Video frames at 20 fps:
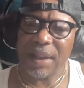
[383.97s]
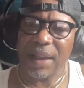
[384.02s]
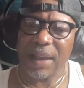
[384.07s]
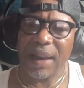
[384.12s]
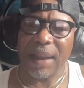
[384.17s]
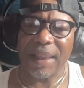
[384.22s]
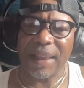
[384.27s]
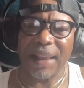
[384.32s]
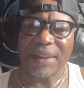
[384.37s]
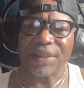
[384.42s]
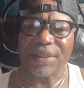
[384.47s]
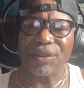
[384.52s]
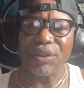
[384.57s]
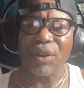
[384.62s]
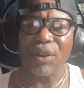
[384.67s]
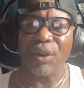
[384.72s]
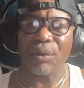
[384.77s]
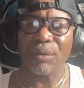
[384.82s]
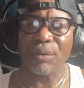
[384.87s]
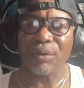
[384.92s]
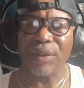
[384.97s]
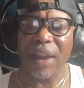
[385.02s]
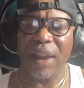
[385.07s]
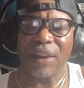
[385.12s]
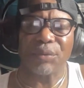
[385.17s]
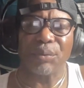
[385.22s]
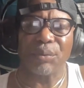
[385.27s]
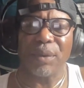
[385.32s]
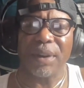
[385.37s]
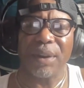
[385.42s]
and I guess
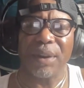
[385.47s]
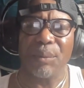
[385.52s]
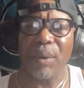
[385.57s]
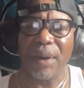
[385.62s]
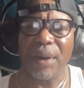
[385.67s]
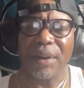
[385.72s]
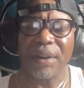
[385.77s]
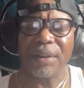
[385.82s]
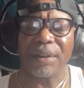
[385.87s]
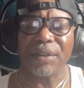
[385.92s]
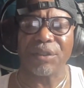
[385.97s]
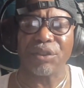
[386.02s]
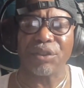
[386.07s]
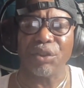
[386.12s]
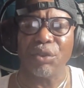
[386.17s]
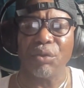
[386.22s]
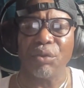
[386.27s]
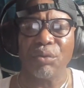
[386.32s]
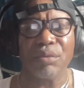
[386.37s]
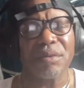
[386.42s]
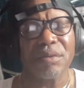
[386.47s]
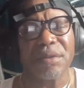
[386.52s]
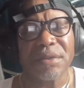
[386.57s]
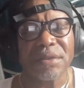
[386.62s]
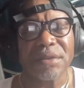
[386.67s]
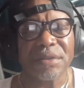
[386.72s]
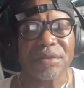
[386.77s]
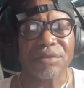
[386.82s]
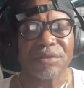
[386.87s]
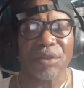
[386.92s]
that's what he wanted to do.
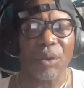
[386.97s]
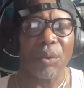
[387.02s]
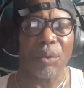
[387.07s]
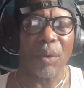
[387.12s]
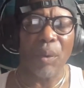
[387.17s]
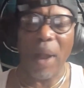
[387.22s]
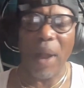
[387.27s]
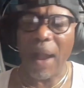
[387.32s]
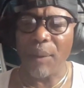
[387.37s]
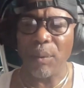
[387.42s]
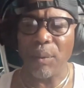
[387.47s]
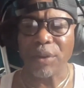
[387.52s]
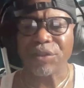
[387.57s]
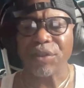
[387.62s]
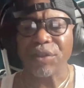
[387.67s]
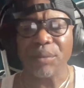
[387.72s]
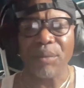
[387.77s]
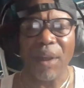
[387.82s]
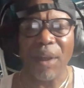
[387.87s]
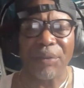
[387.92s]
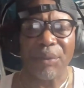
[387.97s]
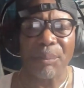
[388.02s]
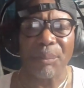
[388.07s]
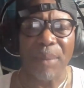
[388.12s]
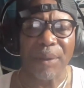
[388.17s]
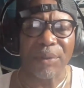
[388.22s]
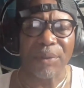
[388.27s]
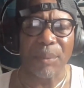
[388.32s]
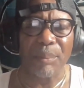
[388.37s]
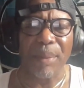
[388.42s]
So I wish him nothing
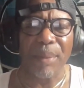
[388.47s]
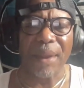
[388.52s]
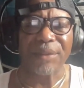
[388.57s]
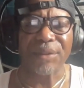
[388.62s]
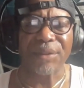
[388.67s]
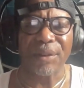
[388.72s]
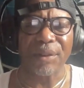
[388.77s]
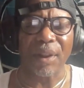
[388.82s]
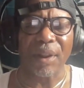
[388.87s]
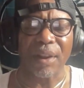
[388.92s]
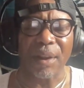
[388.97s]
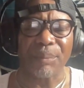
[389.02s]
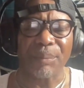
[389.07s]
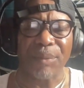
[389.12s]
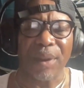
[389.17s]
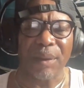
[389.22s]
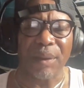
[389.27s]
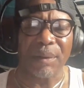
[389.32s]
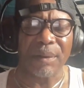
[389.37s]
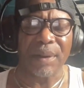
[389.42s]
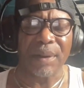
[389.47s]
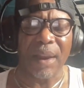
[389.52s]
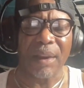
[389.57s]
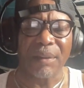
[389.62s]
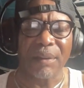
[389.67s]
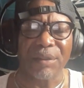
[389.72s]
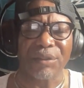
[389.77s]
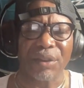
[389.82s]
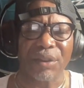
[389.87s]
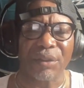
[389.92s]
but the best of luck up there in
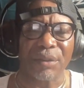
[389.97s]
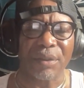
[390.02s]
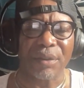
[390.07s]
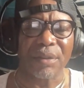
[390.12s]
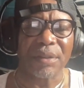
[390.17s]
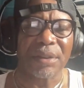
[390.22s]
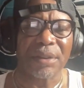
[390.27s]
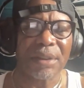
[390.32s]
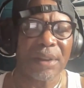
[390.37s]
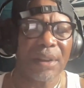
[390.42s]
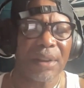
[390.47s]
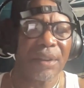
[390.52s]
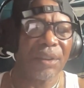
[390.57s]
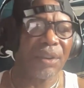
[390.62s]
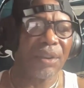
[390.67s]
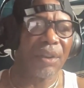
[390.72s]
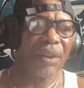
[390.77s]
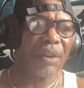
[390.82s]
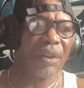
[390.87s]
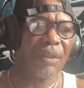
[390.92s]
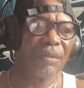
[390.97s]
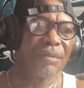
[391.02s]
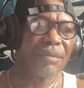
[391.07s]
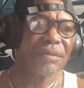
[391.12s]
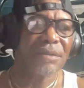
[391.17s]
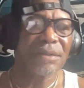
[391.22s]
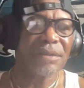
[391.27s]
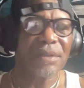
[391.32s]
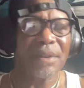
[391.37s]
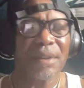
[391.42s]
Arizona. You know,
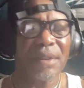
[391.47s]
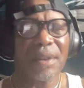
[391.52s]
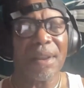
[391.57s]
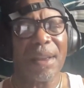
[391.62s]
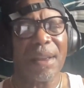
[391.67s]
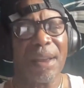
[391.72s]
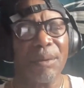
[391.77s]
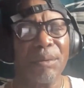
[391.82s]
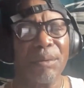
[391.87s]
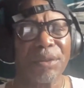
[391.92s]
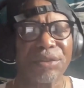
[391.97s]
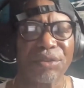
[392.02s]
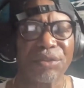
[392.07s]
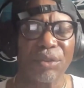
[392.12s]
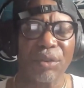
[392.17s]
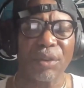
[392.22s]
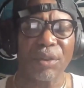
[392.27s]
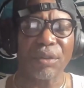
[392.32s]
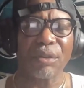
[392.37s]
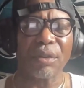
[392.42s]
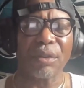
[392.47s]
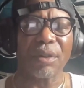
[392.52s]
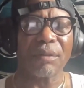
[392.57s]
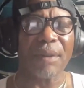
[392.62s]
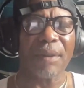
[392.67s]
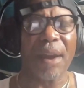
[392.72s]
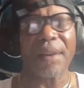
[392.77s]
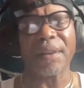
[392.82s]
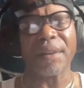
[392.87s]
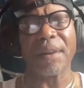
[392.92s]
and what's going on
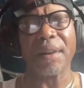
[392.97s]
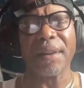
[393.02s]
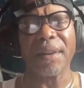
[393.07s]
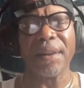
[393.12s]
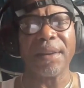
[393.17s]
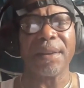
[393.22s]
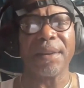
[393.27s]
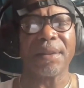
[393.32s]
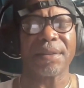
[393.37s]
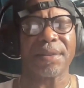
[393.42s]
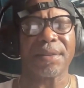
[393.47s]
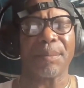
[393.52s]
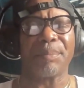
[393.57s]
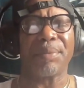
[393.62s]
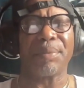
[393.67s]
around the league. It's a